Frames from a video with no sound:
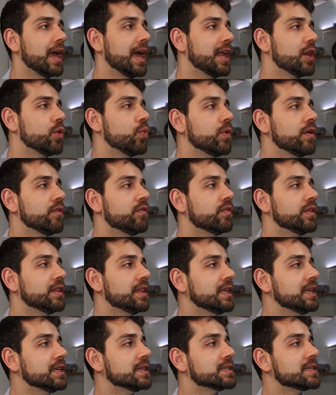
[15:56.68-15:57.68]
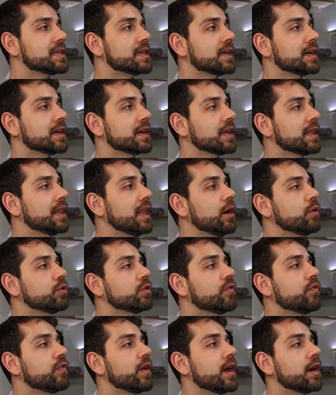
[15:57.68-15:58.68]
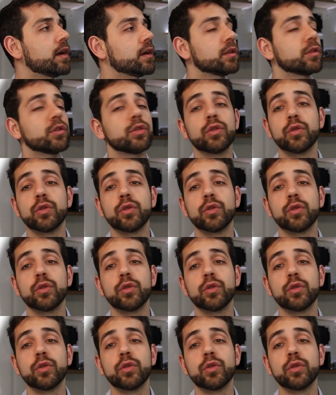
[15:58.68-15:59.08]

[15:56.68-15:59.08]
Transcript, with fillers: And with this Cloudflare